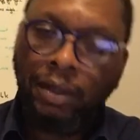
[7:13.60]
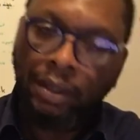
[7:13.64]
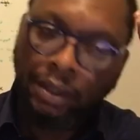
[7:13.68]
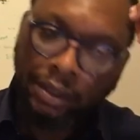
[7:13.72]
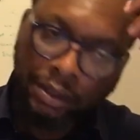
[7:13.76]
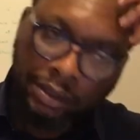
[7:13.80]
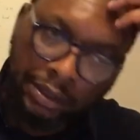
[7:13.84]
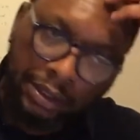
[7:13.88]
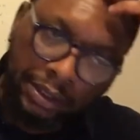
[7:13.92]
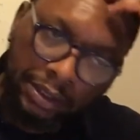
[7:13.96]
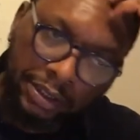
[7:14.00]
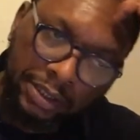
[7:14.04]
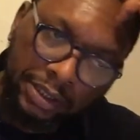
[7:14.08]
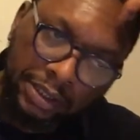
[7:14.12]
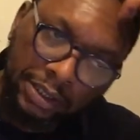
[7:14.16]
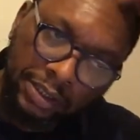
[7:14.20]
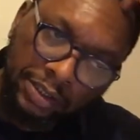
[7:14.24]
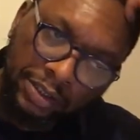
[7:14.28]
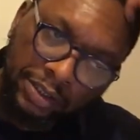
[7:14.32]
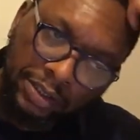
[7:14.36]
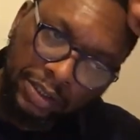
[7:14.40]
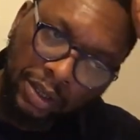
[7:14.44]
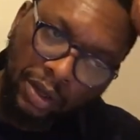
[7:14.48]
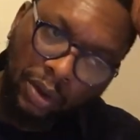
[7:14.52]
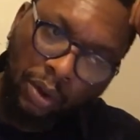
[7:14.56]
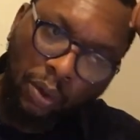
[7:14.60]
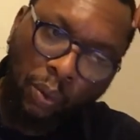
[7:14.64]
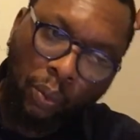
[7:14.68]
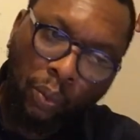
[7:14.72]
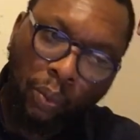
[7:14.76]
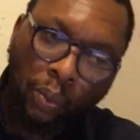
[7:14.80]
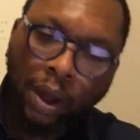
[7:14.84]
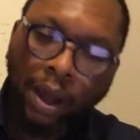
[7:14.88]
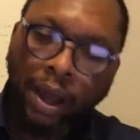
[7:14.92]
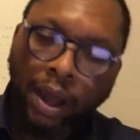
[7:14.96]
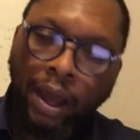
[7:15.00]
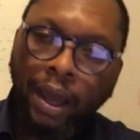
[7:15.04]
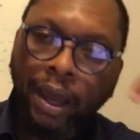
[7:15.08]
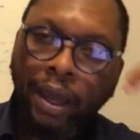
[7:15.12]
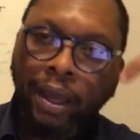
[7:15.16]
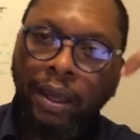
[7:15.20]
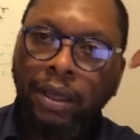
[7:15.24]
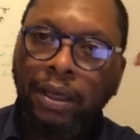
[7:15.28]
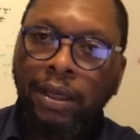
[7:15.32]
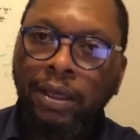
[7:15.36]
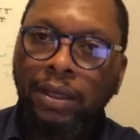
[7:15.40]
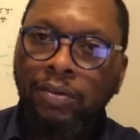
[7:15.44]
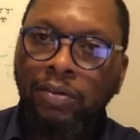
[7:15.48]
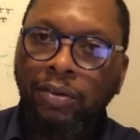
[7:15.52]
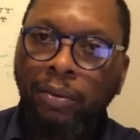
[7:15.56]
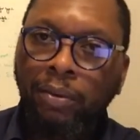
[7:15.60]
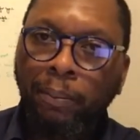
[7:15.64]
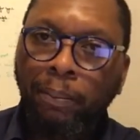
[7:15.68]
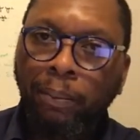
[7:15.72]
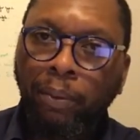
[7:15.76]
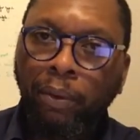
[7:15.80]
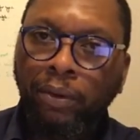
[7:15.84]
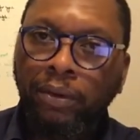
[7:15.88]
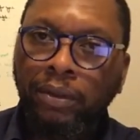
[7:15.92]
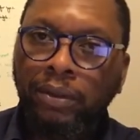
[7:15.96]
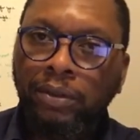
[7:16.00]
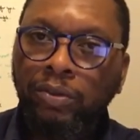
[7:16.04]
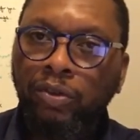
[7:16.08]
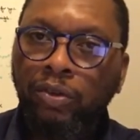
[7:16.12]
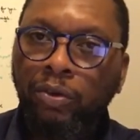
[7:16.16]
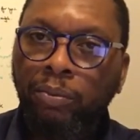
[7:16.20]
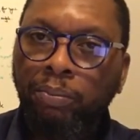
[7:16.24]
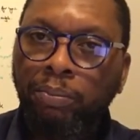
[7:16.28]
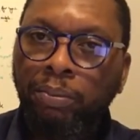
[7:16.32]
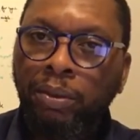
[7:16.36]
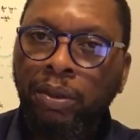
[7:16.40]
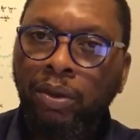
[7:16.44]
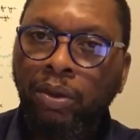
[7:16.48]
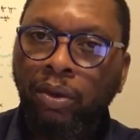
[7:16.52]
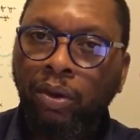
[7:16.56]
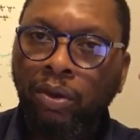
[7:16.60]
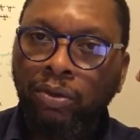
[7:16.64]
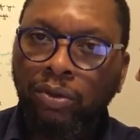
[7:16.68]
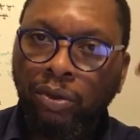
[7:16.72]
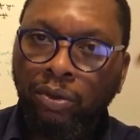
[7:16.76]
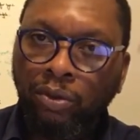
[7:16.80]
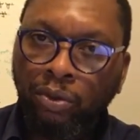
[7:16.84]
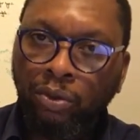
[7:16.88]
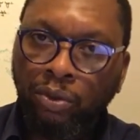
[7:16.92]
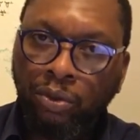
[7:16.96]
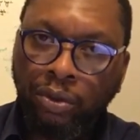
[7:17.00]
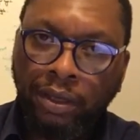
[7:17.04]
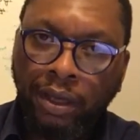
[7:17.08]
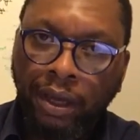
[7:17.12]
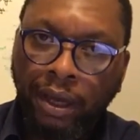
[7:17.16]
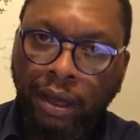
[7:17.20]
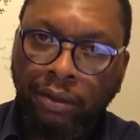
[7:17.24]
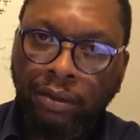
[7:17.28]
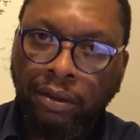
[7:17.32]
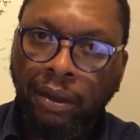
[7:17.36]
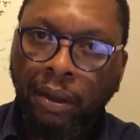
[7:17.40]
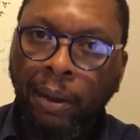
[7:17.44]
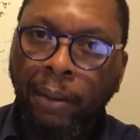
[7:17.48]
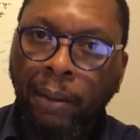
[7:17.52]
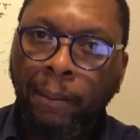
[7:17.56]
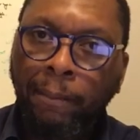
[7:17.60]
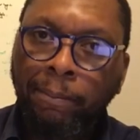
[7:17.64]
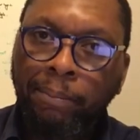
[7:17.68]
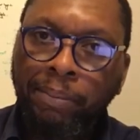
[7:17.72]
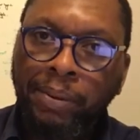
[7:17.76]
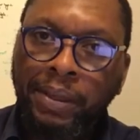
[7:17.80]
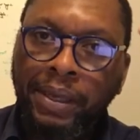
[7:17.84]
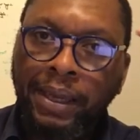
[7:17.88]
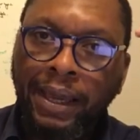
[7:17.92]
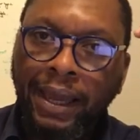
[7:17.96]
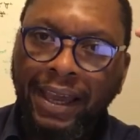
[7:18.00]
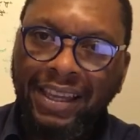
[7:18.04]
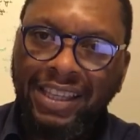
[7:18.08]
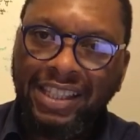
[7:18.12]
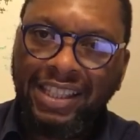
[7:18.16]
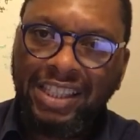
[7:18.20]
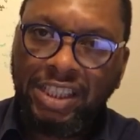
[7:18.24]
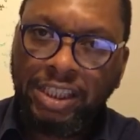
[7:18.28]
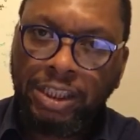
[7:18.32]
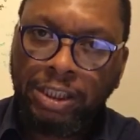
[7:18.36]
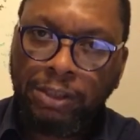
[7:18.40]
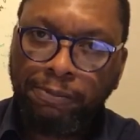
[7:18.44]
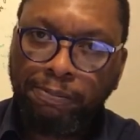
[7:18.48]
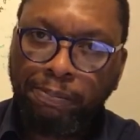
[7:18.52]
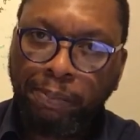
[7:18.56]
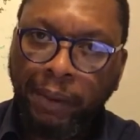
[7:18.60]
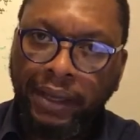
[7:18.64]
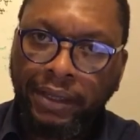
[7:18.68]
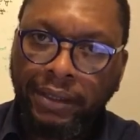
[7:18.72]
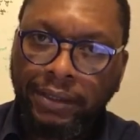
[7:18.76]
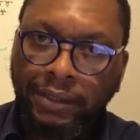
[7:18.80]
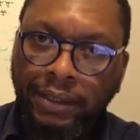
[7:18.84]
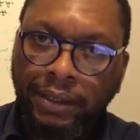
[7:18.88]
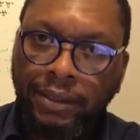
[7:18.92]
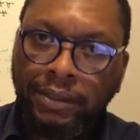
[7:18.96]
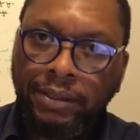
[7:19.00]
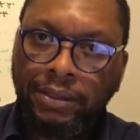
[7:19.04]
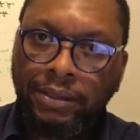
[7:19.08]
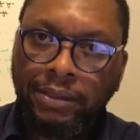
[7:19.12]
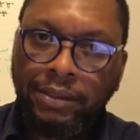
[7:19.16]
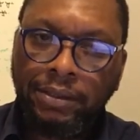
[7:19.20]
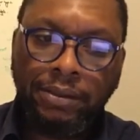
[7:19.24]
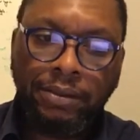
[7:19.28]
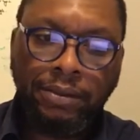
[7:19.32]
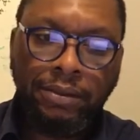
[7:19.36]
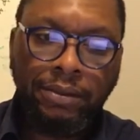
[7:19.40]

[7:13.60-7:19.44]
This is why it is important to be on the lookout. Be expectant.